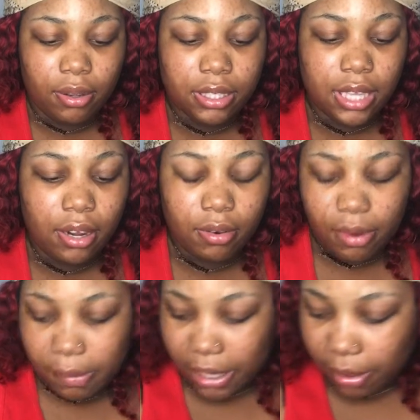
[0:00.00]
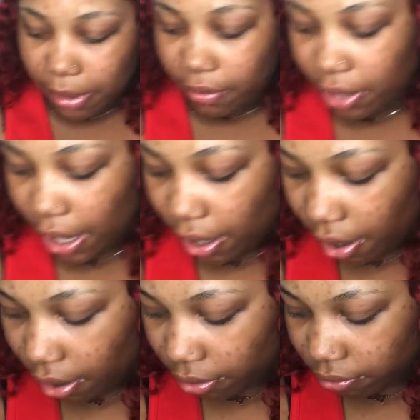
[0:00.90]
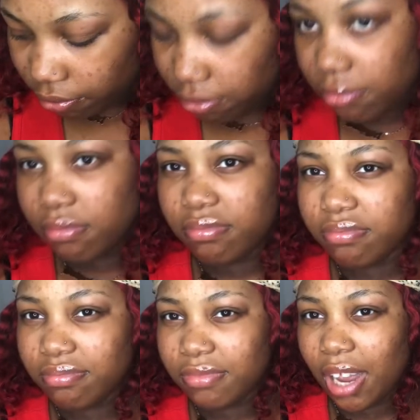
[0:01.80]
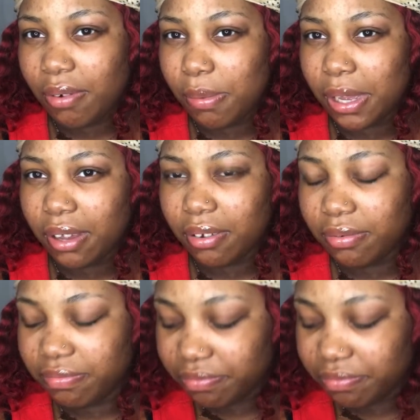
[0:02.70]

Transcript: Because I don't wear makeup every day, y'all. I wear makeup